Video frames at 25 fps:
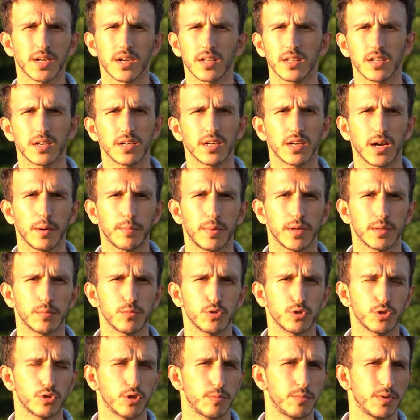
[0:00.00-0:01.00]
they expand to
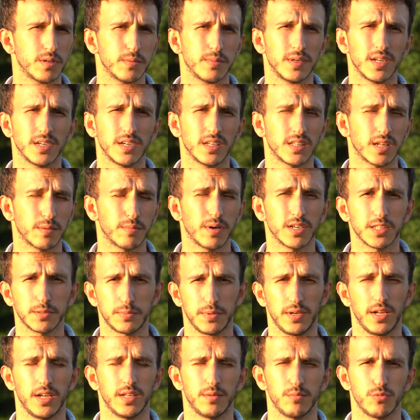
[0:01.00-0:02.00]
a certain area.
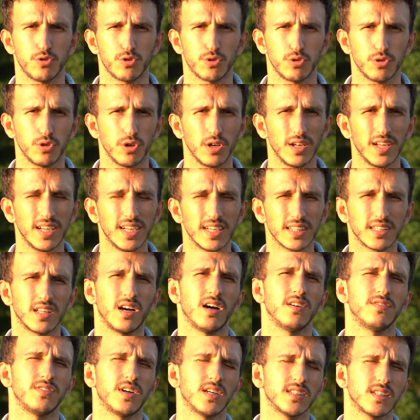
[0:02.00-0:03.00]
When tomatoes are
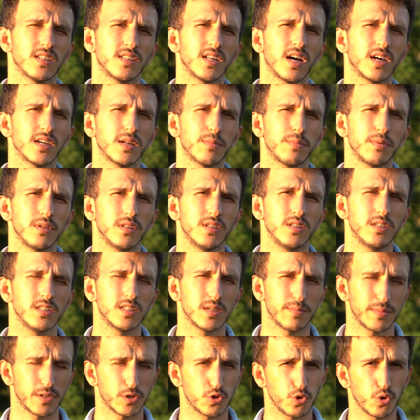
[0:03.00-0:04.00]
planted in a narrower
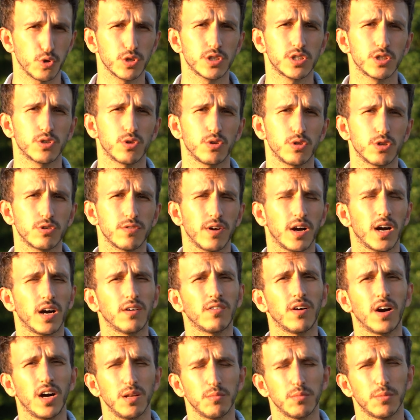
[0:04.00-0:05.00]
area, they become too
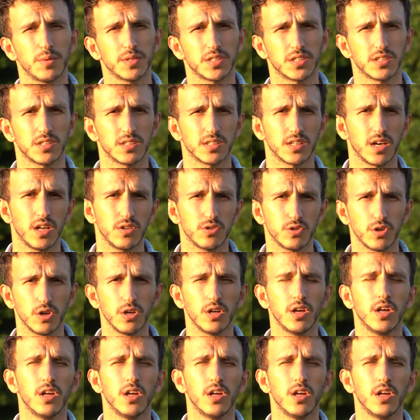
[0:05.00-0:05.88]
dense and the tomato